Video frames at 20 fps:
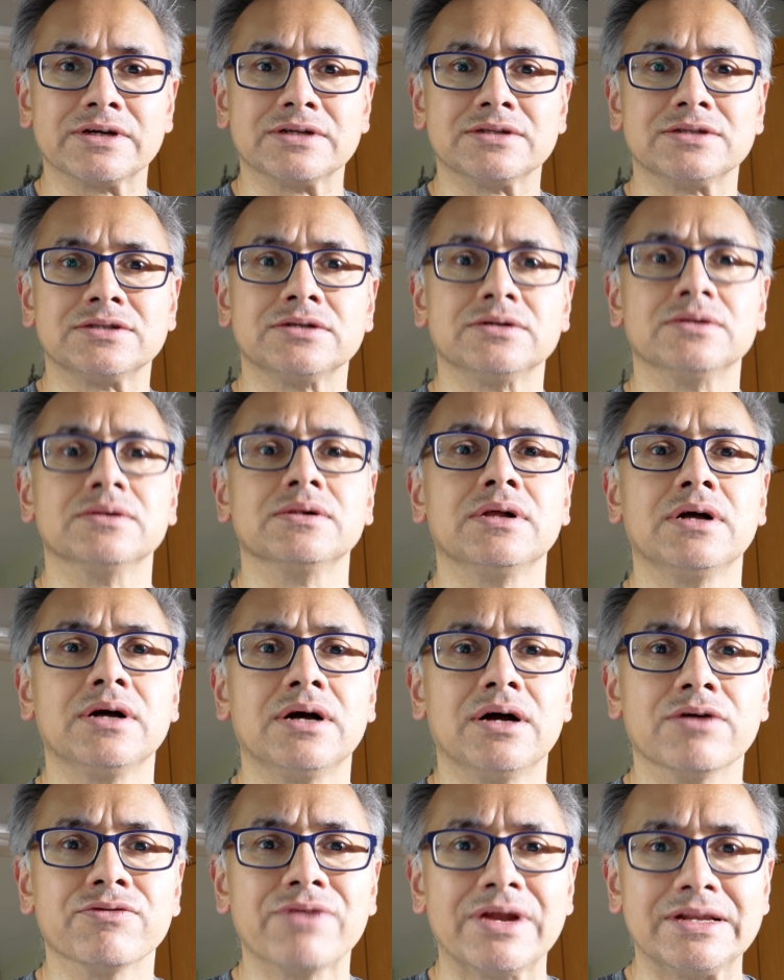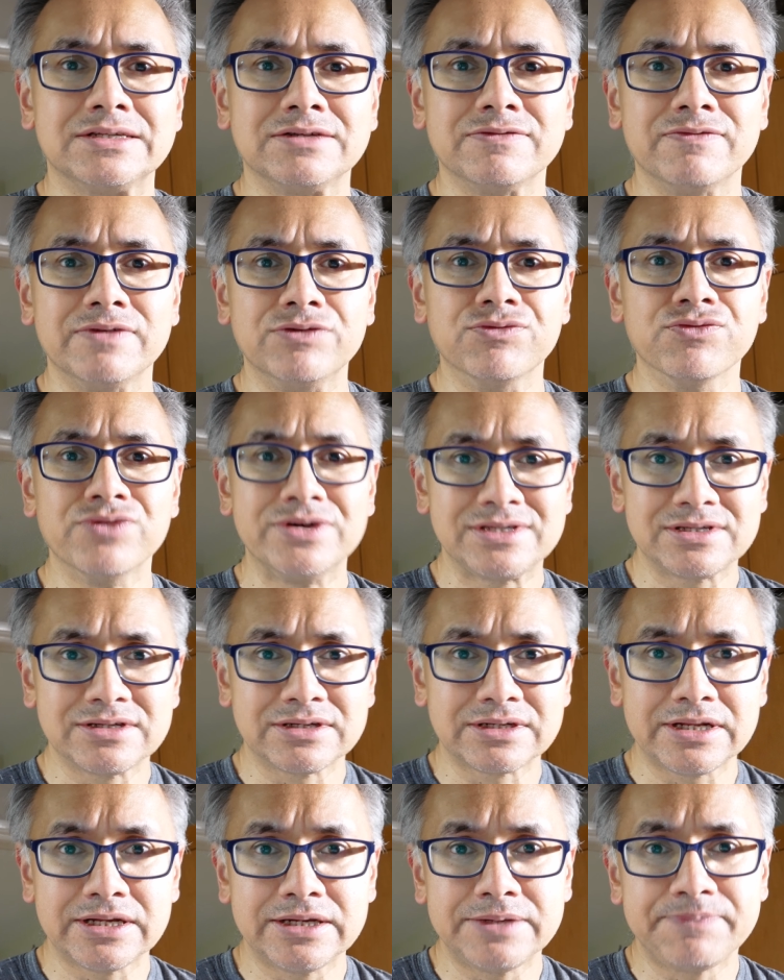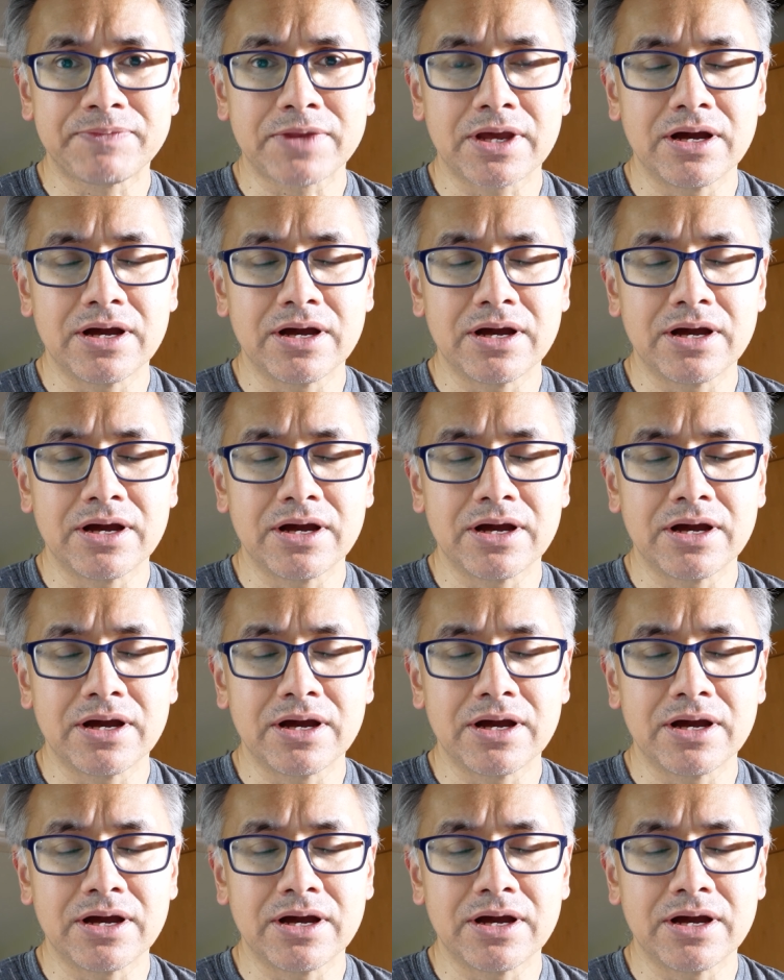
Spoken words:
until relatively recently.